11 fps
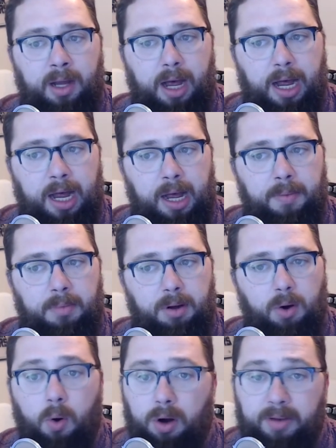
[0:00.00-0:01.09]

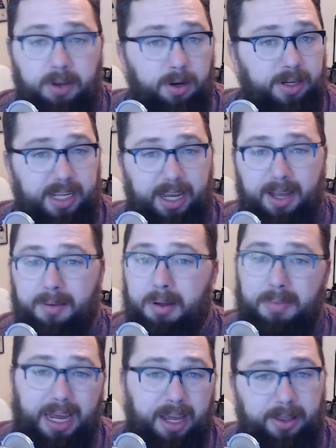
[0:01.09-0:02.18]
Or if you're a DM,
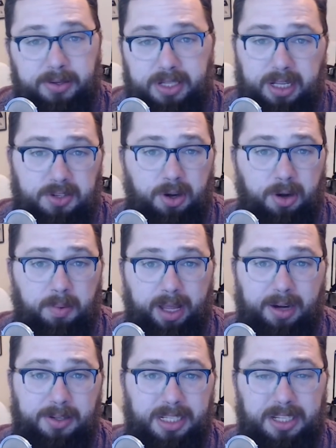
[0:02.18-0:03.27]
making those things for your
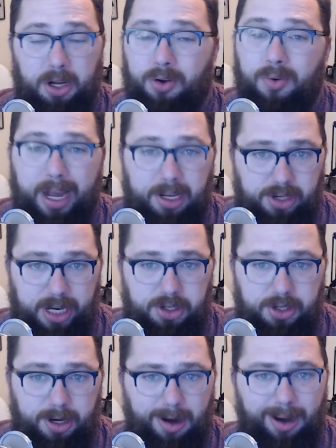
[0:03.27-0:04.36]
players is a great
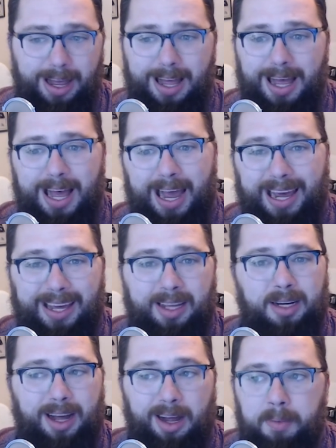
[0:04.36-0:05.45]
gesture. And
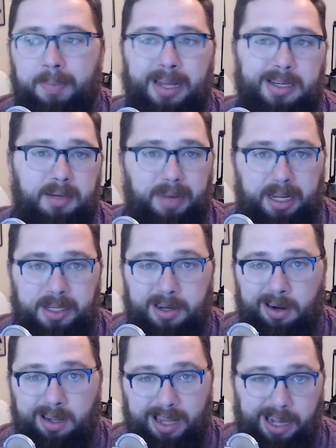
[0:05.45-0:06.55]
unpainted minis are
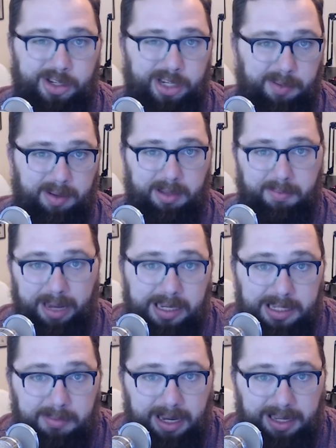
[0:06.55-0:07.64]
a lot cheaper than
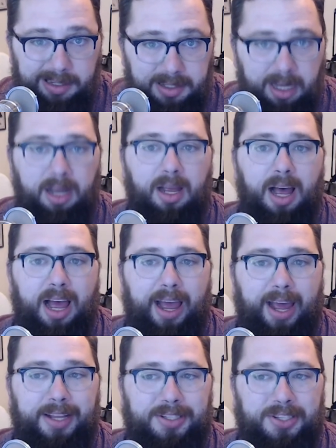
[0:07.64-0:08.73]
painted minis.
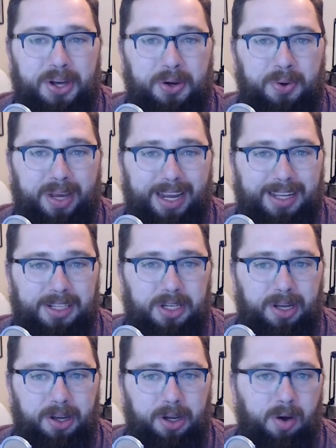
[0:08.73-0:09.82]
And so getting to
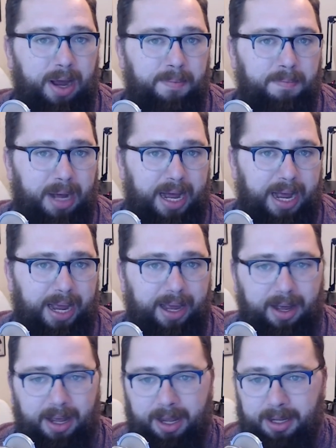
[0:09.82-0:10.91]
go out and buy
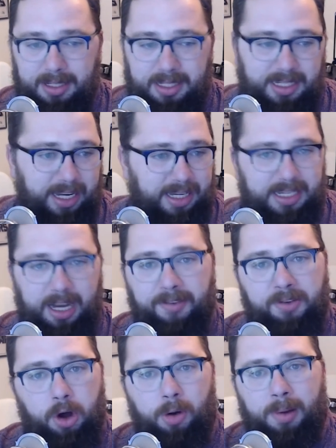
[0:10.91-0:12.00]
a 6 set of
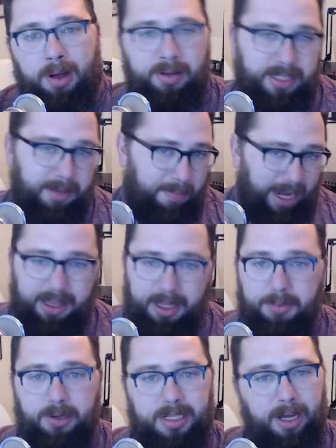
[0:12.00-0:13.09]
kobolds and paint them
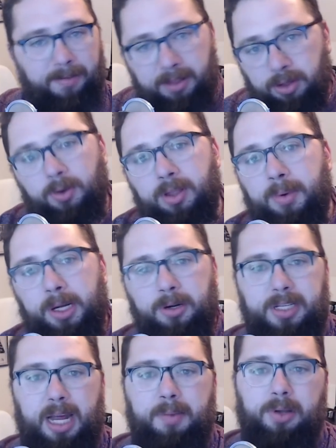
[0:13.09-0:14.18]
yourself and throw them on your
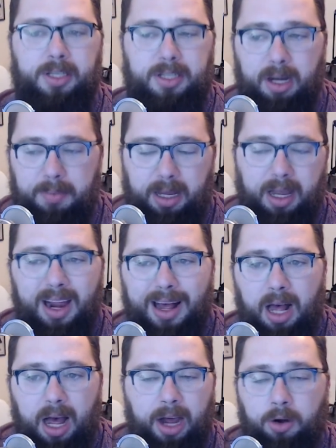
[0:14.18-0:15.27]
table is going to be
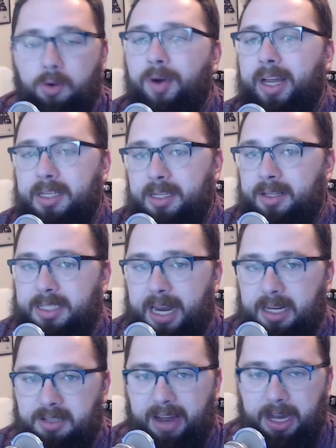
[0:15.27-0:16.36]
a great deal of
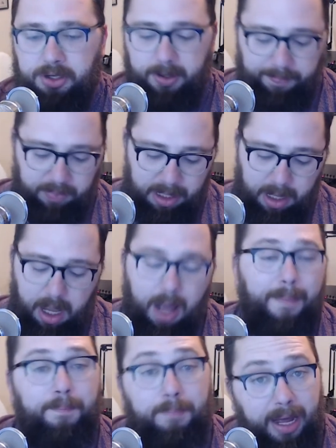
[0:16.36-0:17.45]
satisfaction.
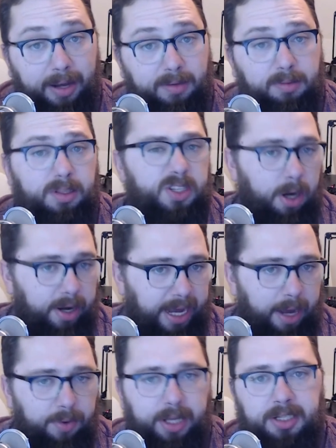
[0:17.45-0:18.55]
But starting
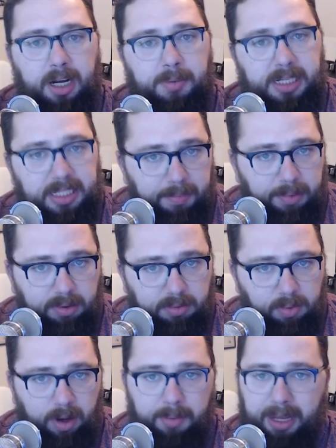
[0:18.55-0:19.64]
out, it's going to be simple.
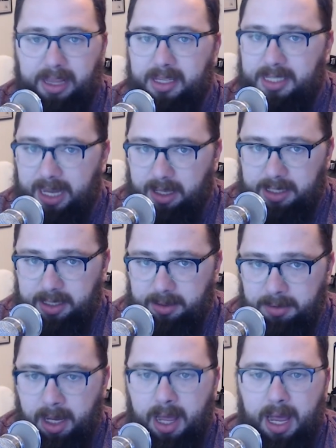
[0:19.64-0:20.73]
We're going to paint the skeleton,
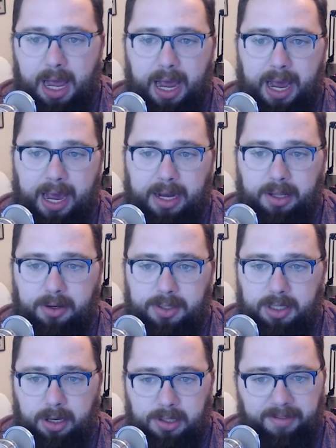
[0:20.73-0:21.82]
and
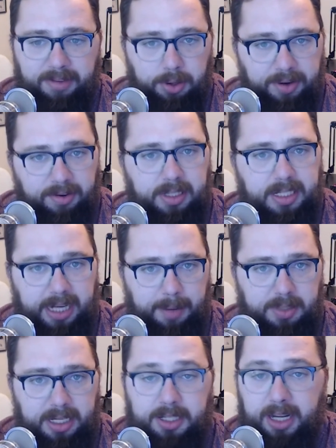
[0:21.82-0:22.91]
there's a few different steps.
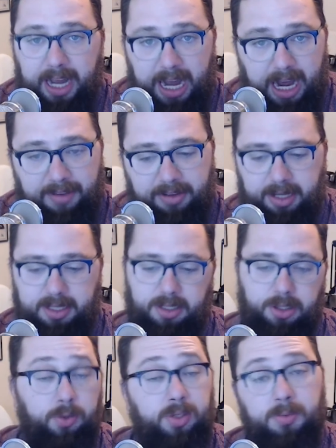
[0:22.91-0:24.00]
It's going to have us
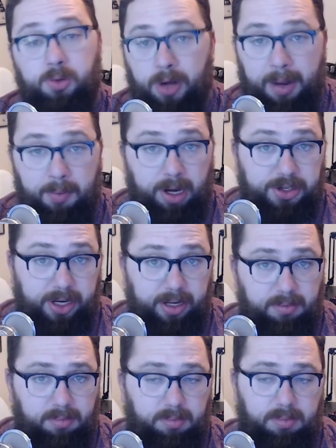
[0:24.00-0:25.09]
do some dry brushing,
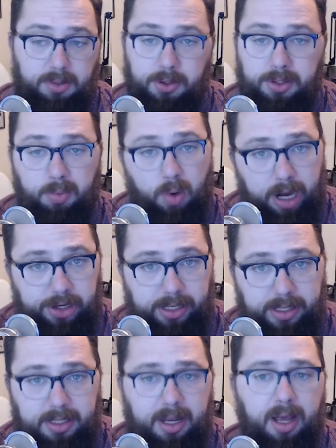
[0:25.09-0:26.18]
do some
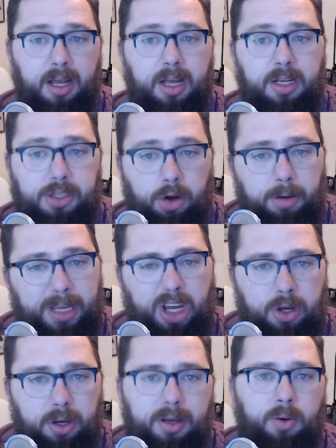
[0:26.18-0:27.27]
washes. So it'll be a
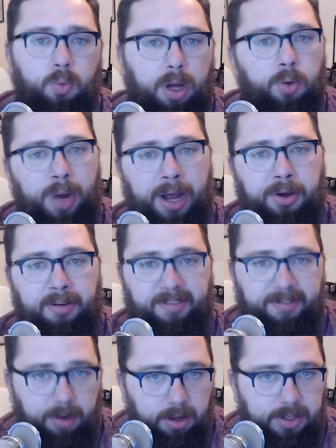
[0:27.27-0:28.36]
good, well-rounded
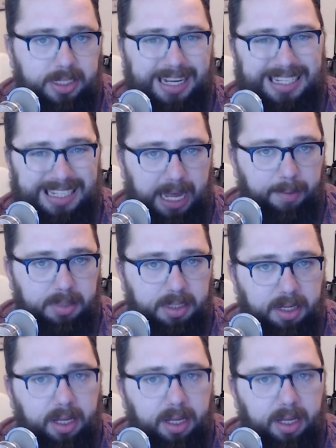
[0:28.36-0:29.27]
first attempt.